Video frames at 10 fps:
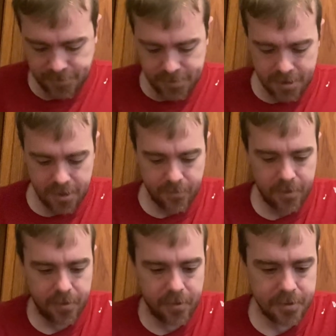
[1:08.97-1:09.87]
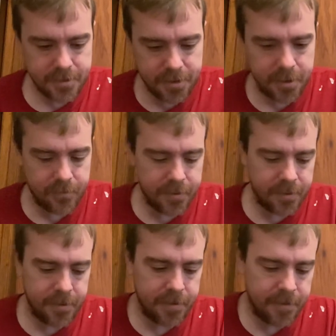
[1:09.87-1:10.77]
Here we go. Here's another one.
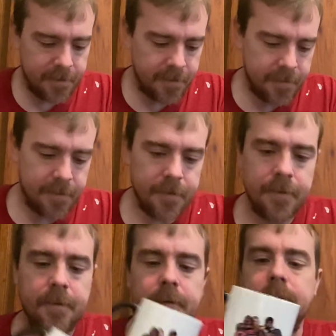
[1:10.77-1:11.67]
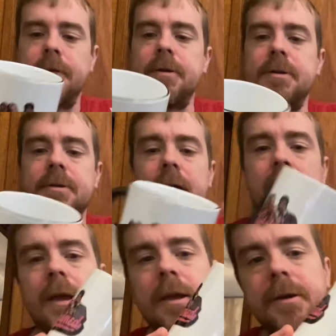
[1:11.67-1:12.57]
This is
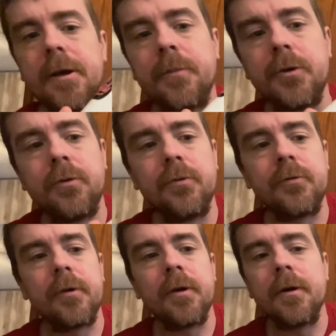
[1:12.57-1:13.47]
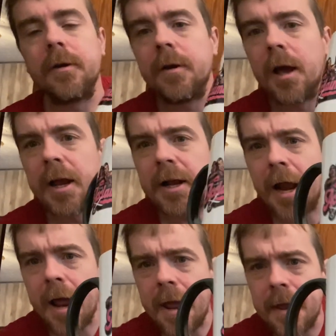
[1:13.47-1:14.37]
AEW's
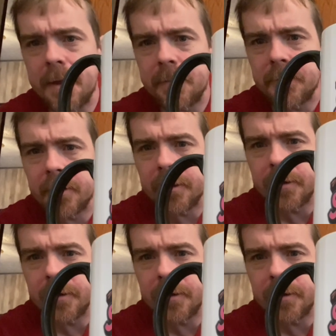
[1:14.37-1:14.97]
Acclaimed.